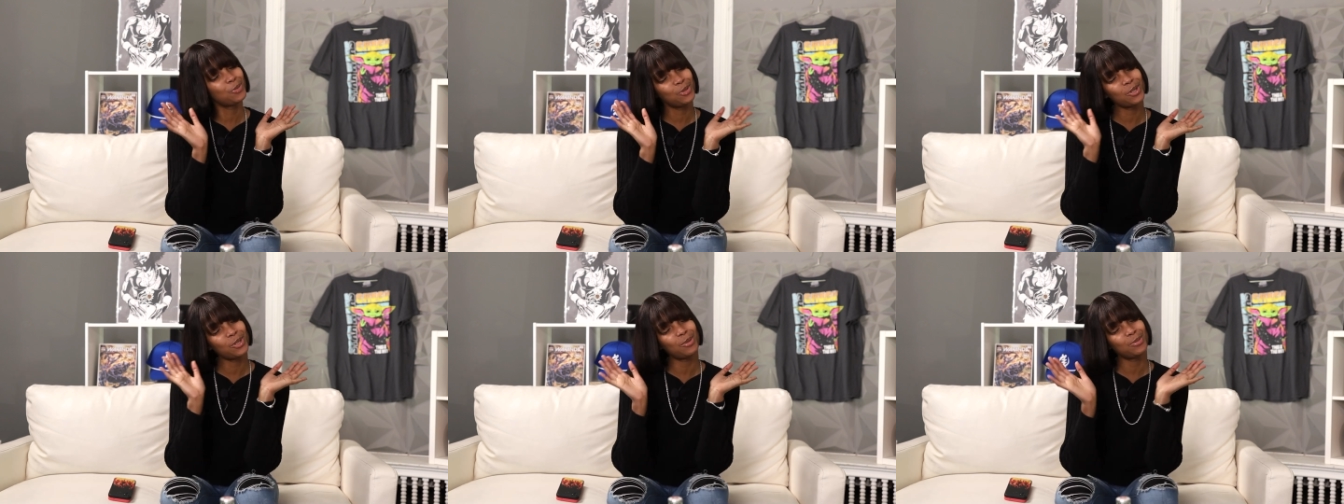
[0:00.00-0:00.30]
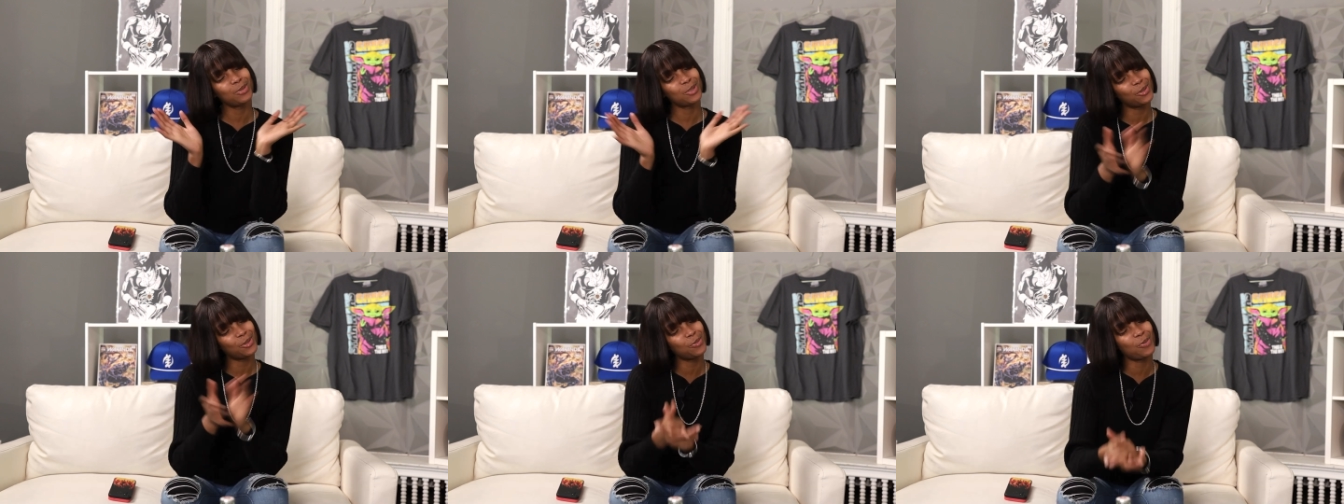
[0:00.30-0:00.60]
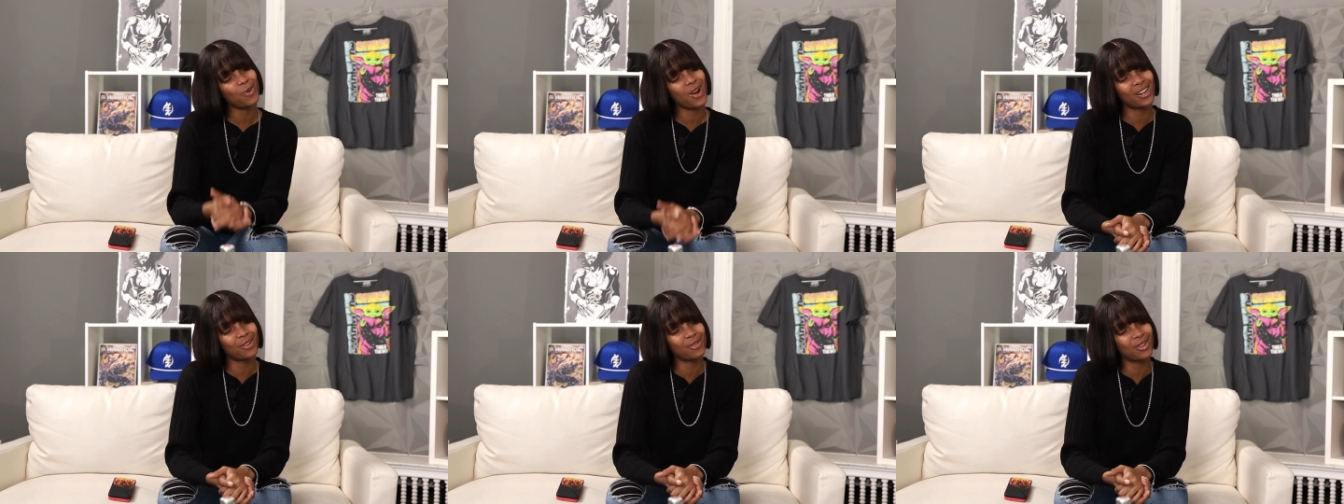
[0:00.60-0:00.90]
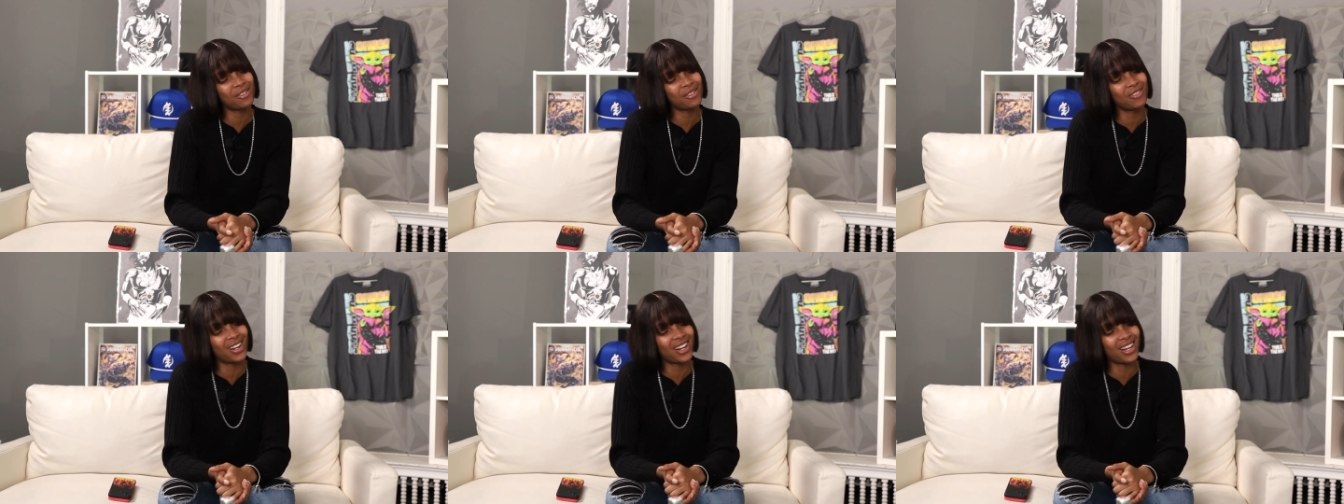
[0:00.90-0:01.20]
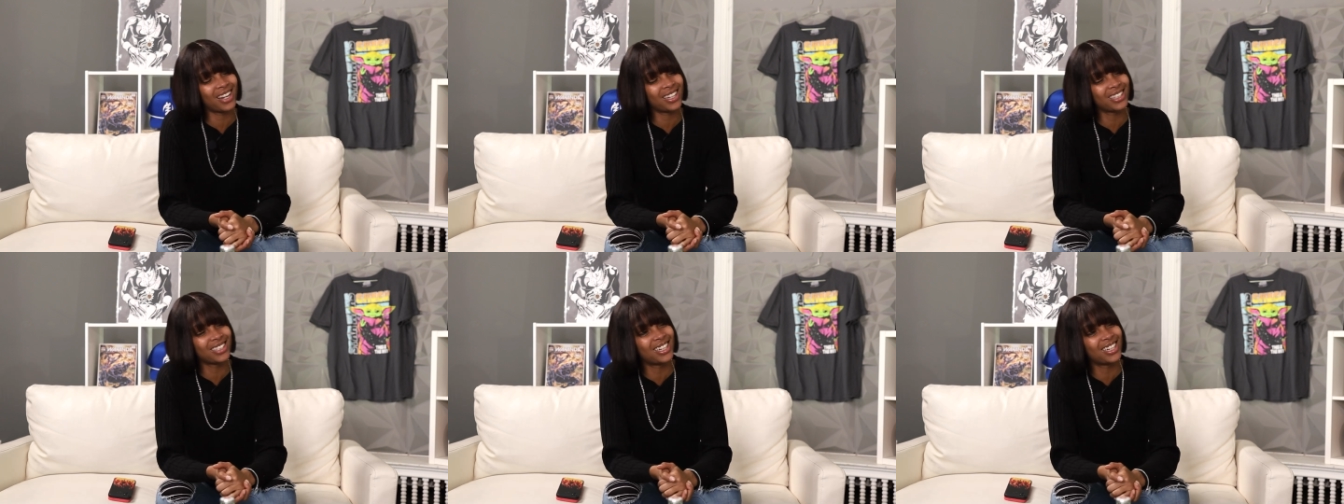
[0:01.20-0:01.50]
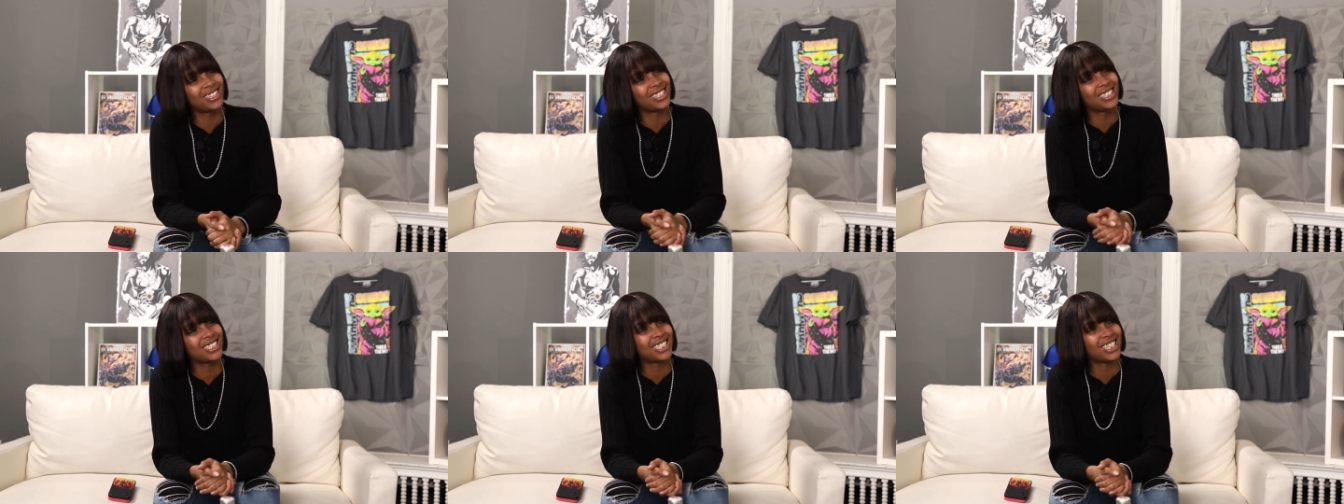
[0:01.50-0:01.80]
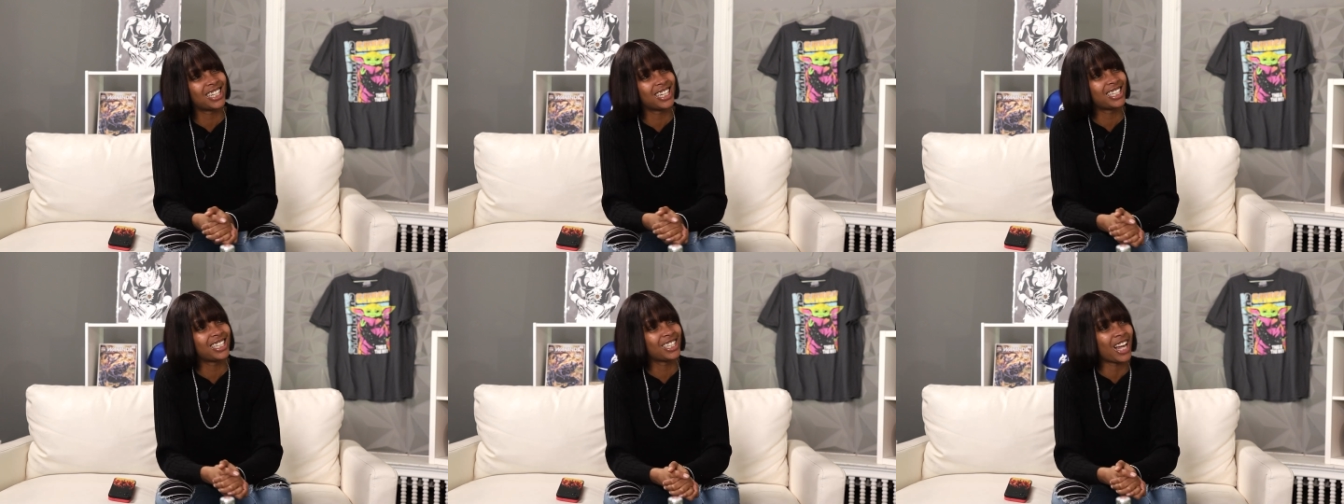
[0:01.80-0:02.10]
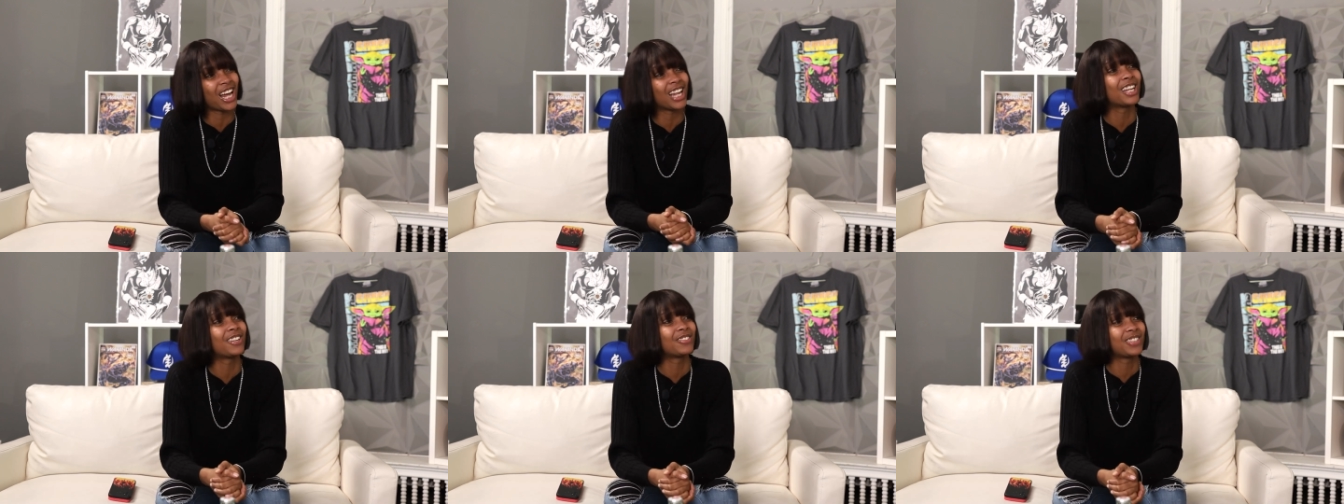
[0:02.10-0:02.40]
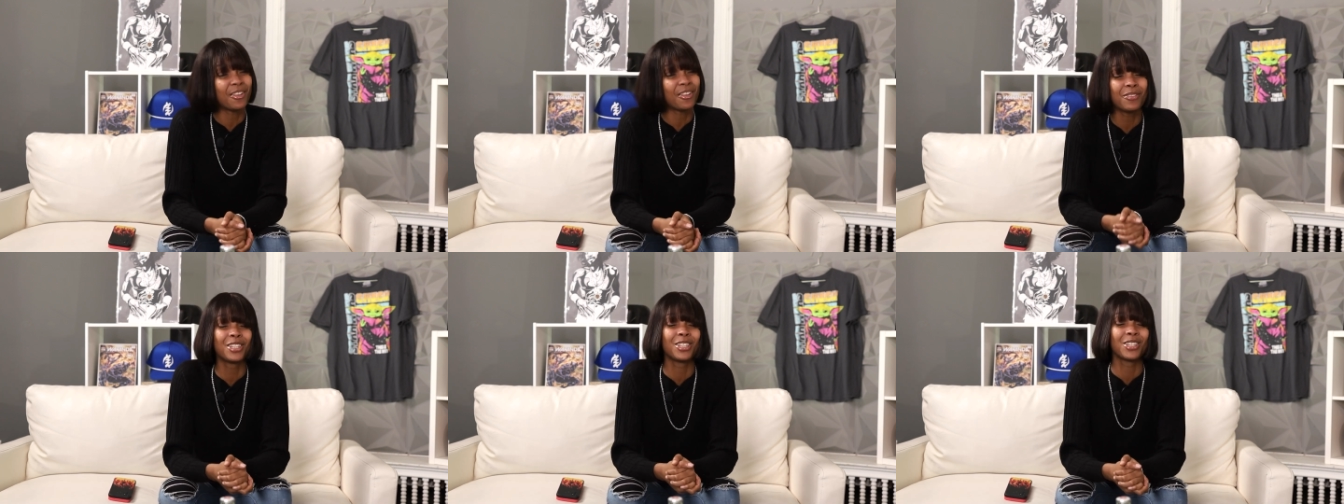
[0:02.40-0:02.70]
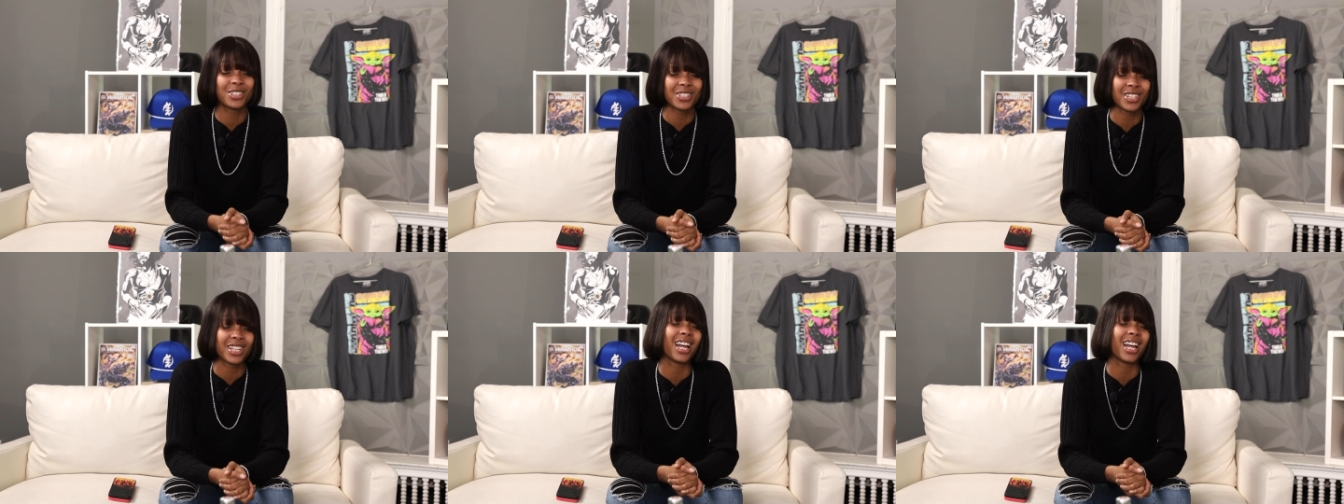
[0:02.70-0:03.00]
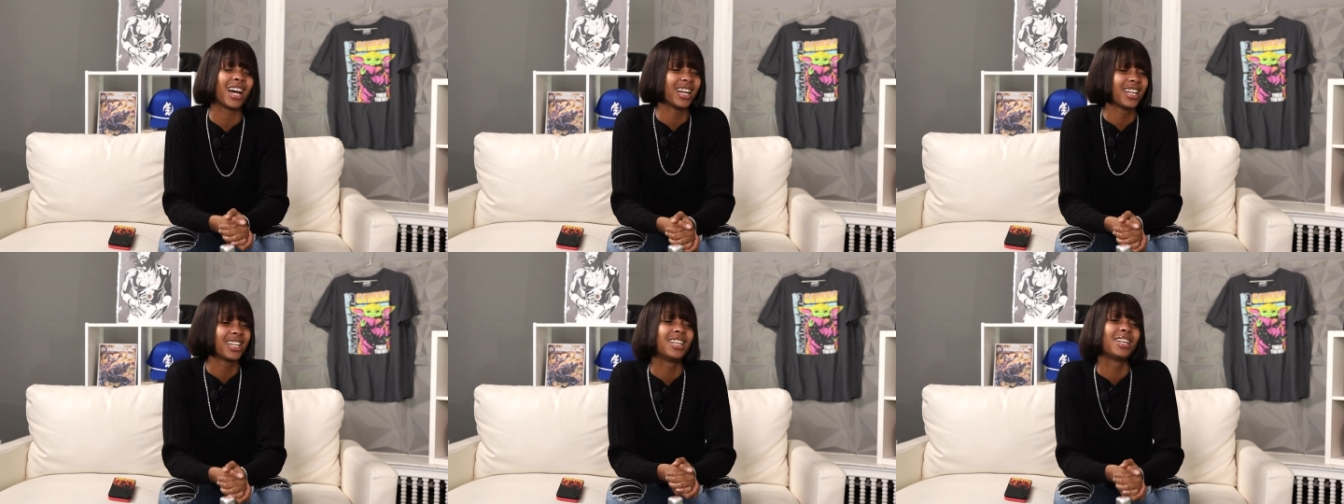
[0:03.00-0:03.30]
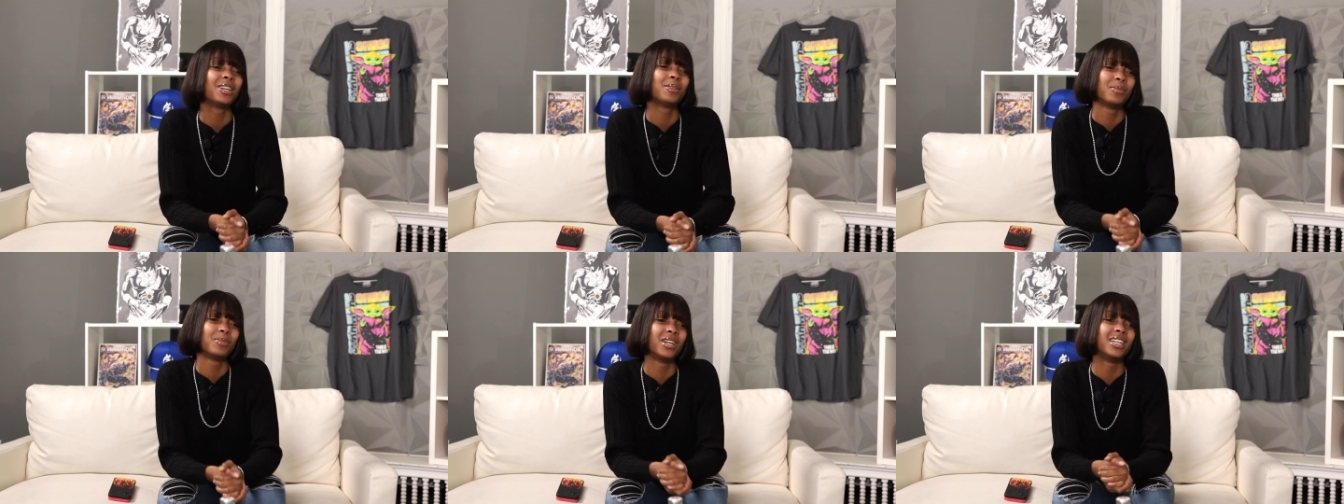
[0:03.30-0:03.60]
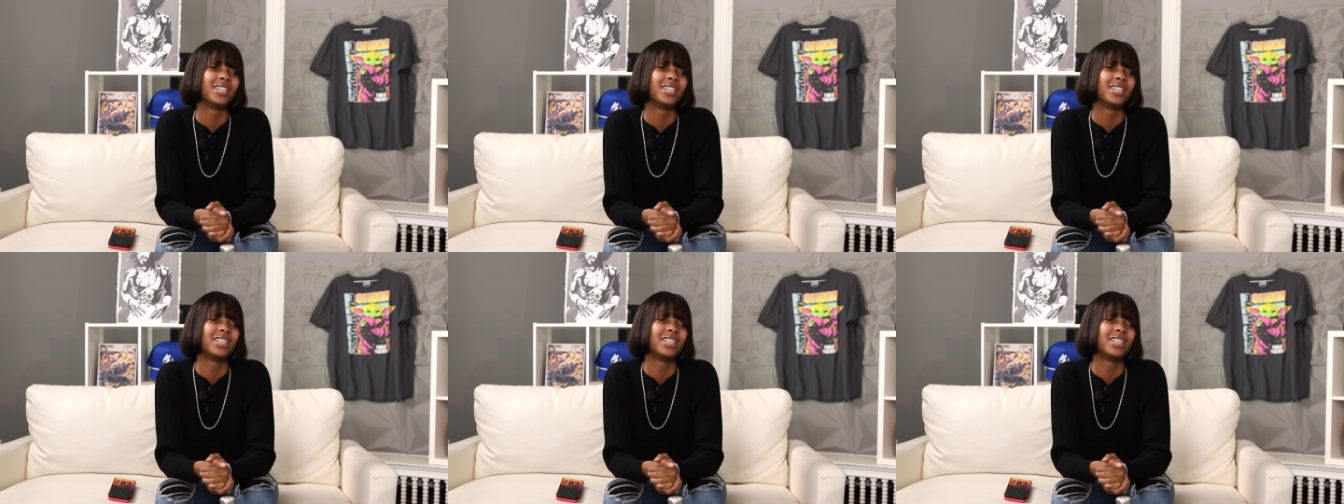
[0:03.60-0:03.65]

you know, I'm still proud of whatever I got done this year. I definitely learned a lot. But